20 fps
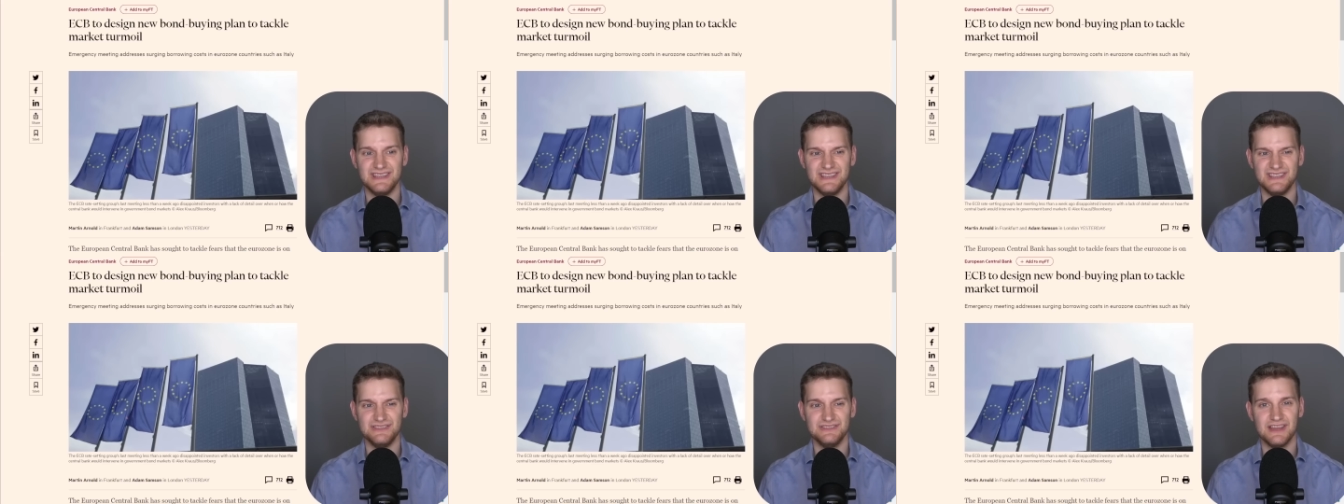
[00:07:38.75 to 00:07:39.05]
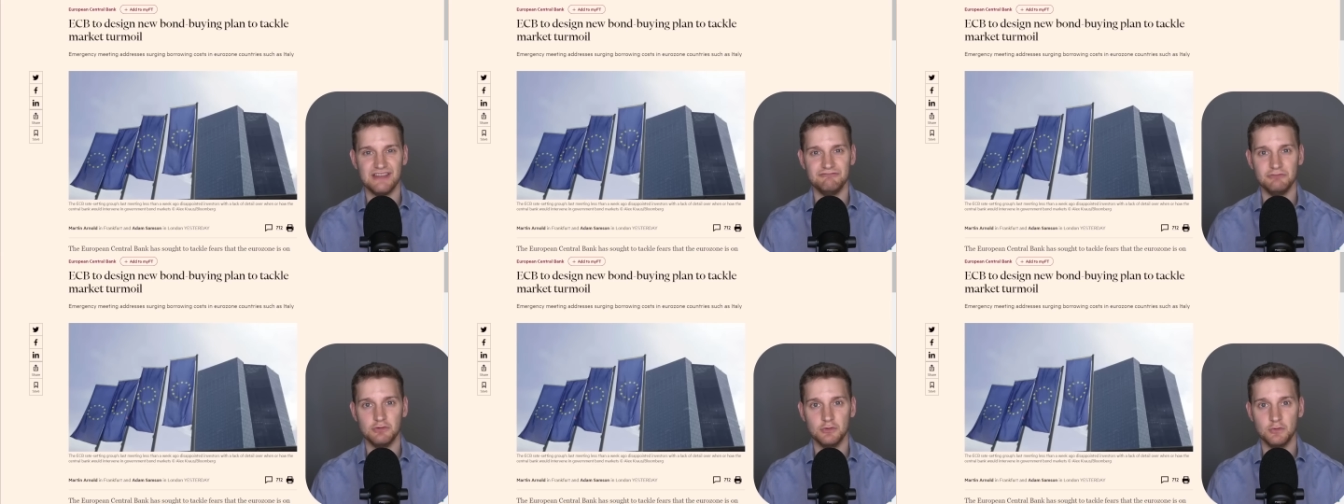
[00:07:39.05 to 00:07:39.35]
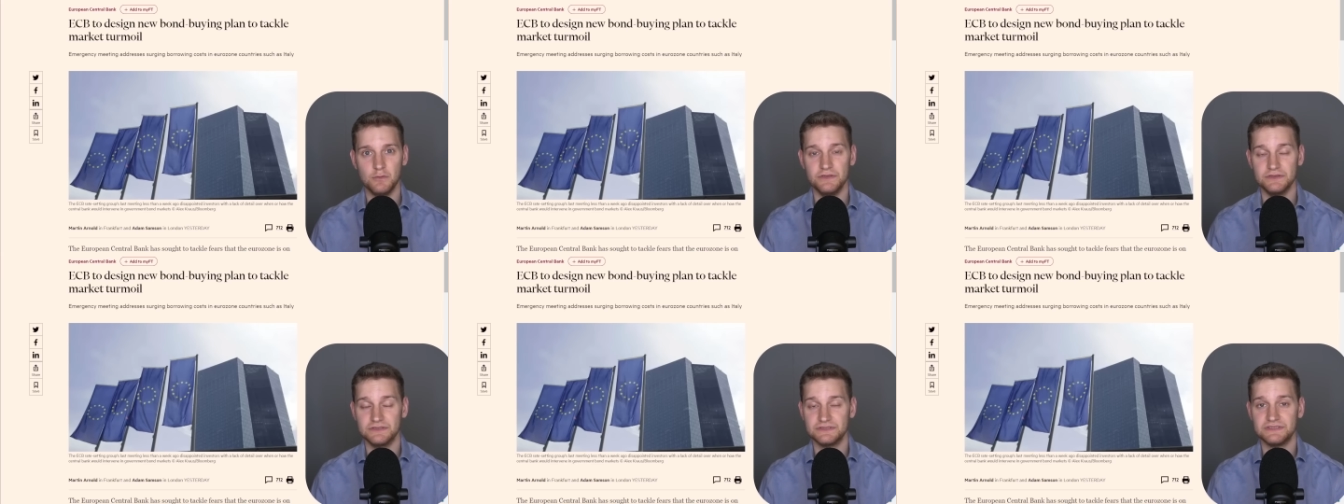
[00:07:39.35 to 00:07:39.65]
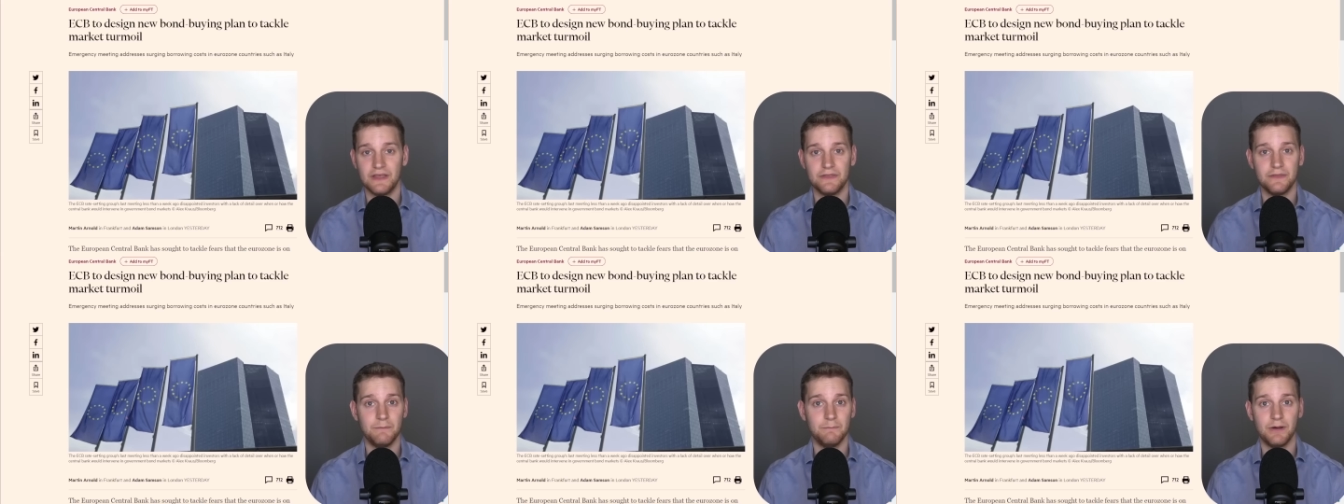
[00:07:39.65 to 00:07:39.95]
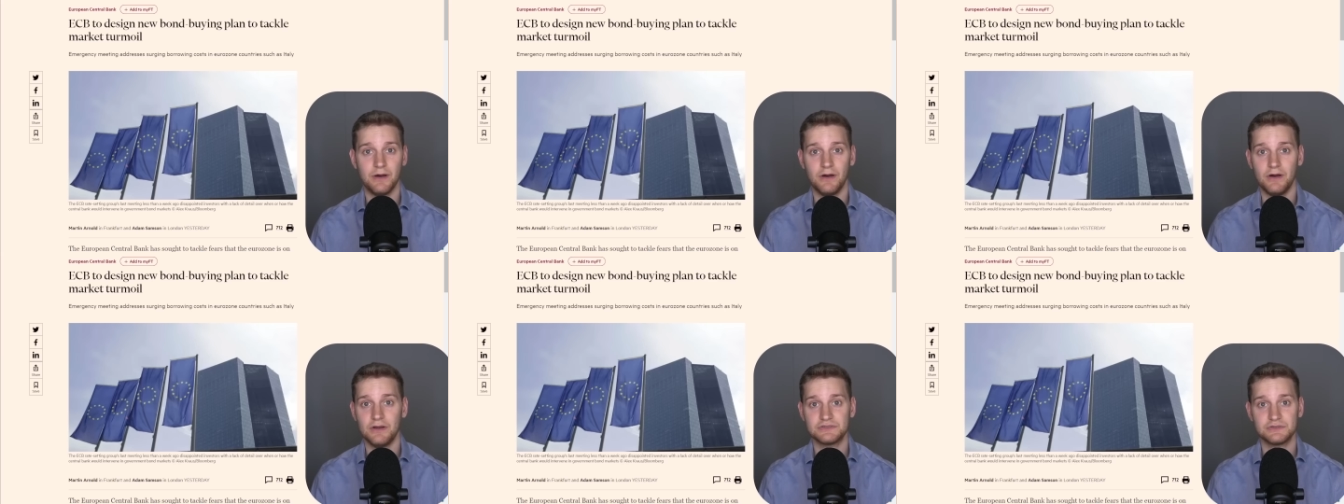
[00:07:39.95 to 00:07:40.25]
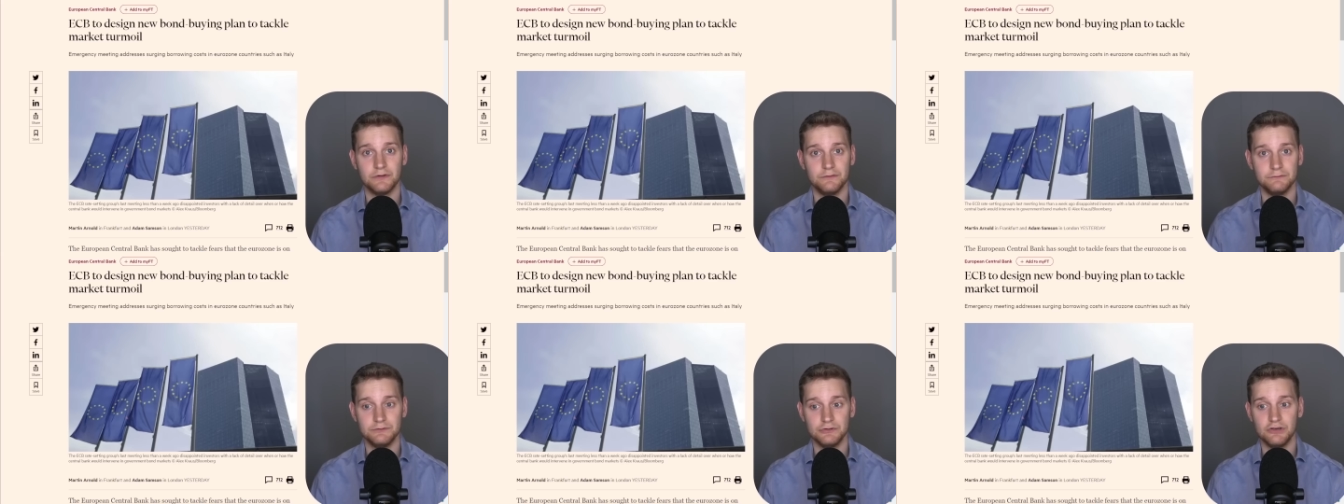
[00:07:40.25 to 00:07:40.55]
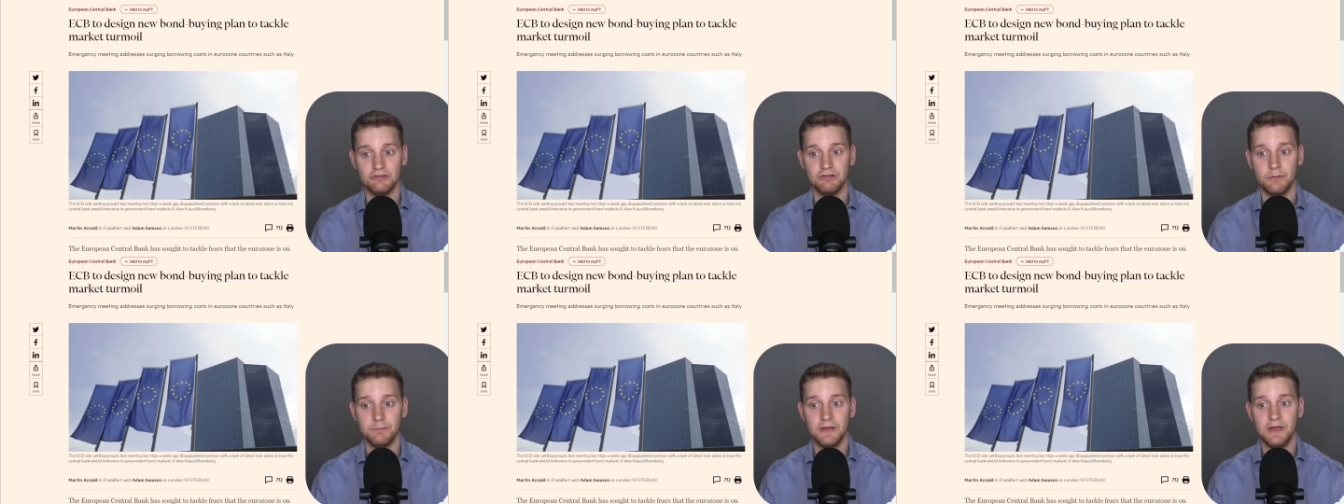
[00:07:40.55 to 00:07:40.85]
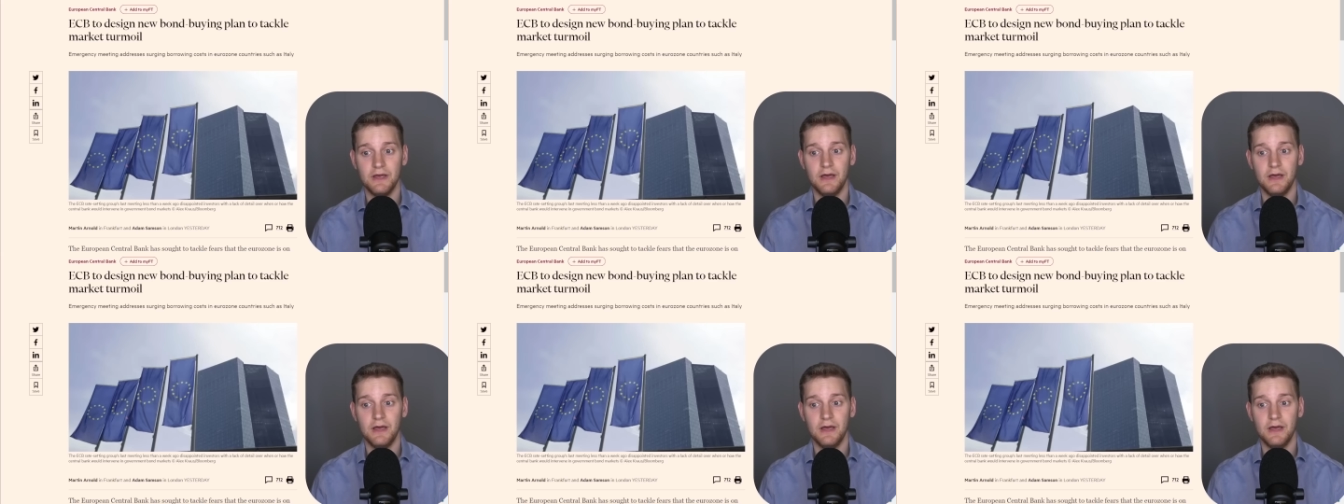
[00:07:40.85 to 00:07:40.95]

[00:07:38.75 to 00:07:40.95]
In general, the southern parts of Europe,